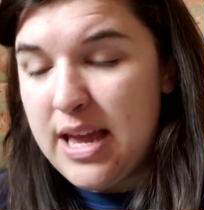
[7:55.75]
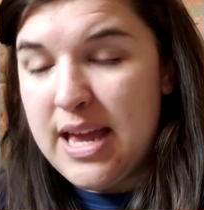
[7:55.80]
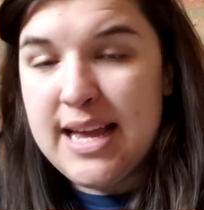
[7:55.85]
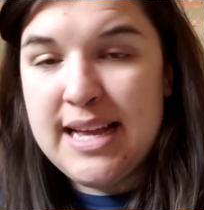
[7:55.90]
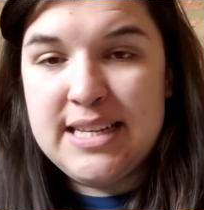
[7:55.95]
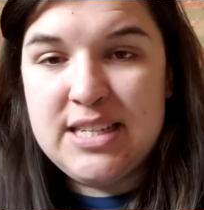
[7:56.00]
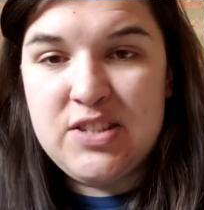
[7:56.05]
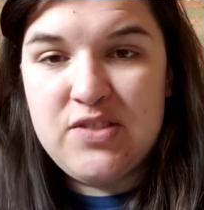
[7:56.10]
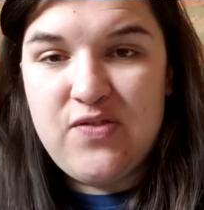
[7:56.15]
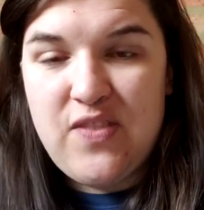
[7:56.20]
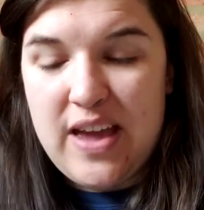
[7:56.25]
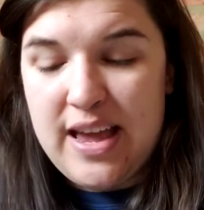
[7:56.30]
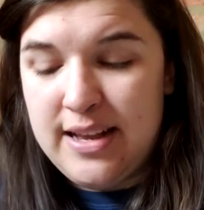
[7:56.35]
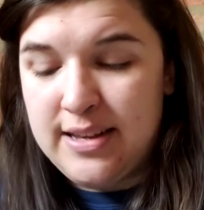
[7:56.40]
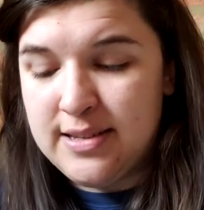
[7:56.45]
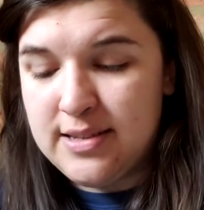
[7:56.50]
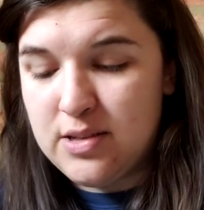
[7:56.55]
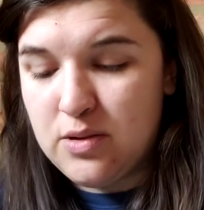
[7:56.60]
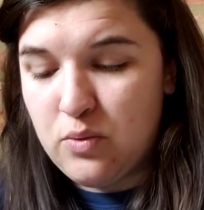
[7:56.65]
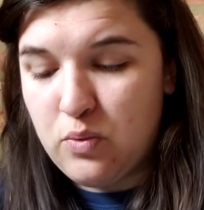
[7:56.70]
His
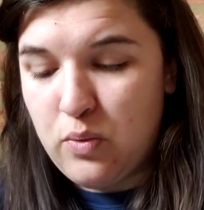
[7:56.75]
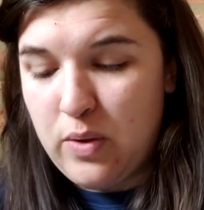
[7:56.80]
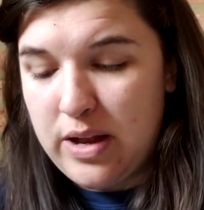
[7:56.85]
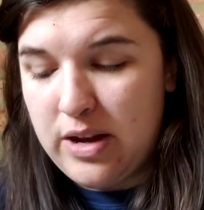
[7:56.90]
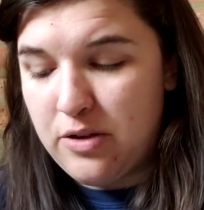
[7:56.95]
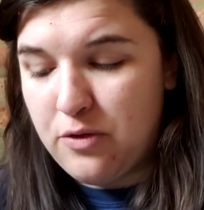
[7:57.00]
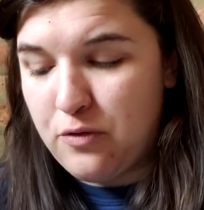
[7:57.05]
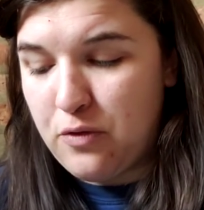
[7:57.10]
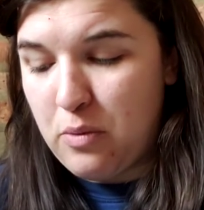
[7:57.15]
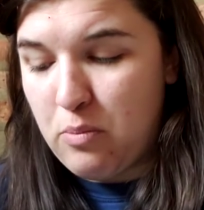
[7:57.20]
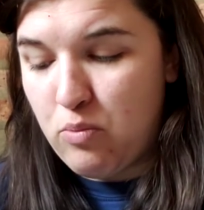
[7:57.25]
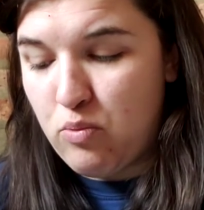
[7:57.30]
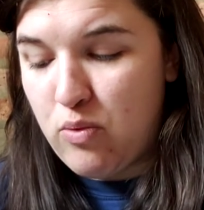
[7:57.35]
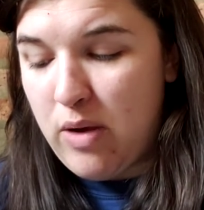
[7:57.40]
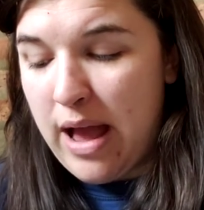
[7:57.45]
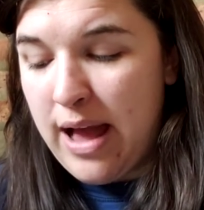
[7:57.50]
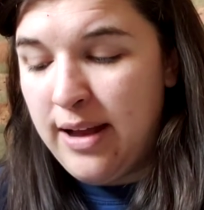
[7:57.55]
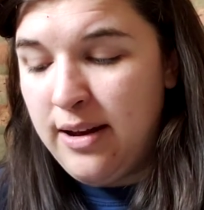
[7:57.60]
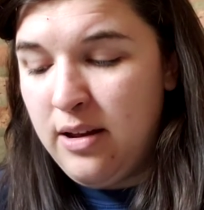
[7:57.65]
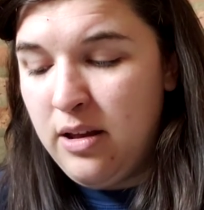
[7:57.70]
face went from
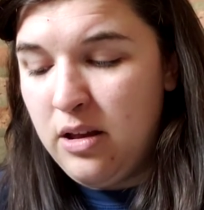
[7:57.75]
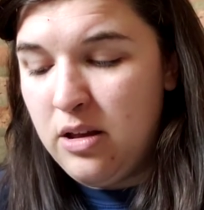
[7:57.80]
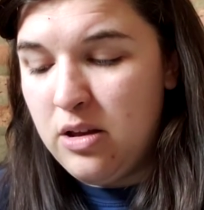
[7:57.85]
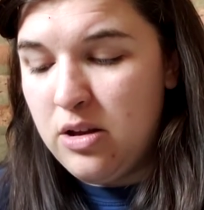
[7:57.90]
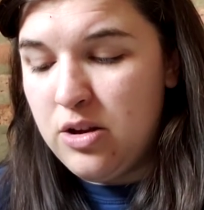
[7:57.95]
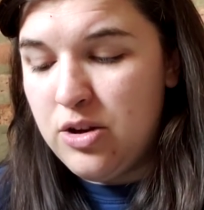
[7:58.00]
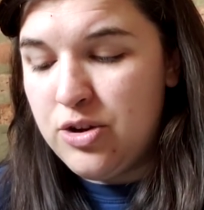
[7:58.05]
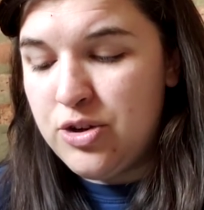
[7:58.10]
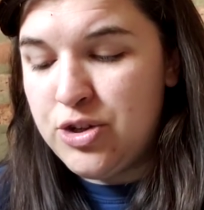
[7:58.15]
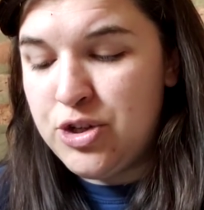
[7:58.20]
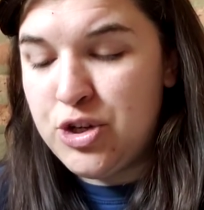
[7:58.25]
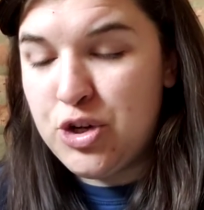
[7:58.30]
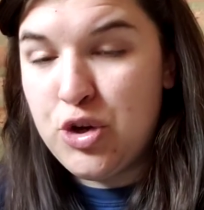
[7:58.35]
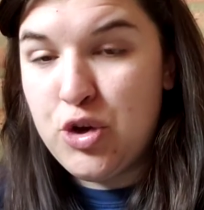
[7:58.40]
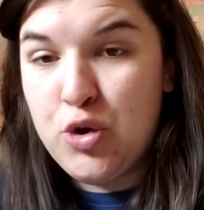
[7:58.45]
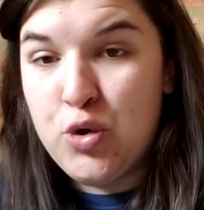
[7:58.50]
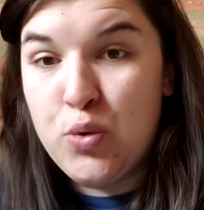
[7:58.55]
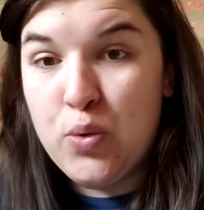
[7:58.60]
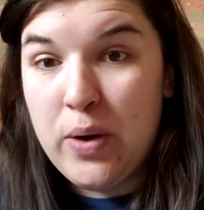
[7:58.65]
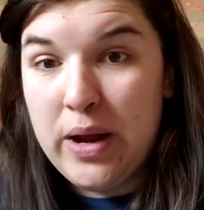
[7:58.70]
red to
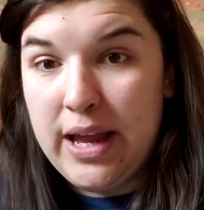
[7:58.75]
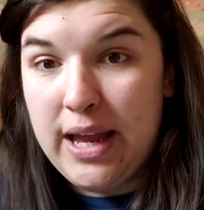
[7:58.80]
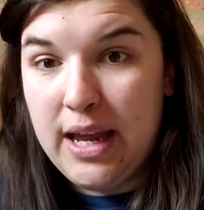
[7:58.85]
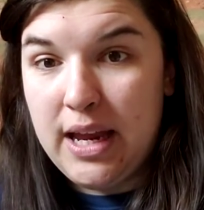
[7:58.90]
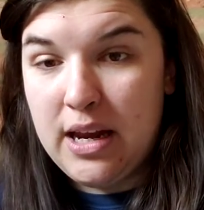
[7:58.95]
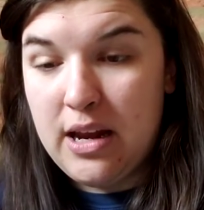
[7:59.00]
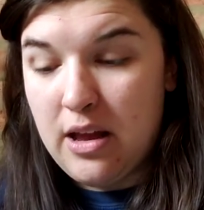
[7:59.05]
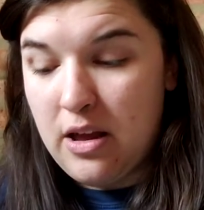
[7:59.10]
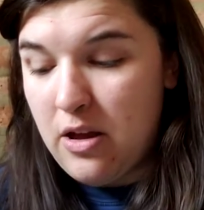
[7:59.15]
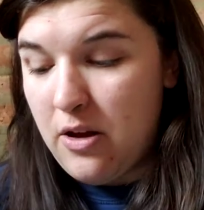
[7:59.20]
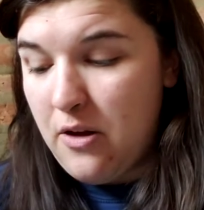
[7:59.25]
green